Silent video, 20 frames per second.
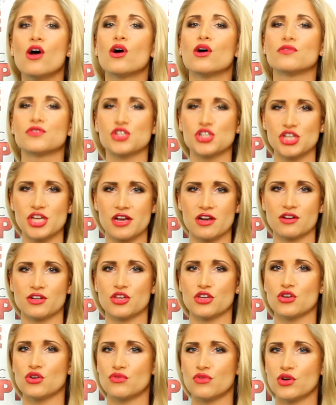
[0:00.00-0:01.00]
of shared
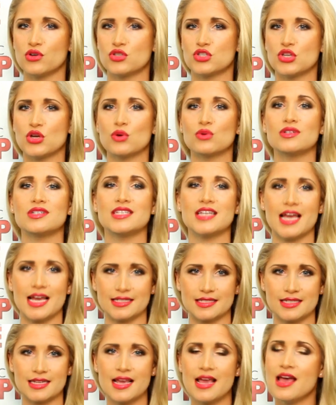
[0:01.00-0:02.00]
Eurozone
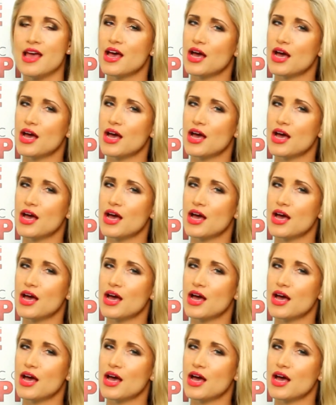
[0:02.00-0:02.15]
debt.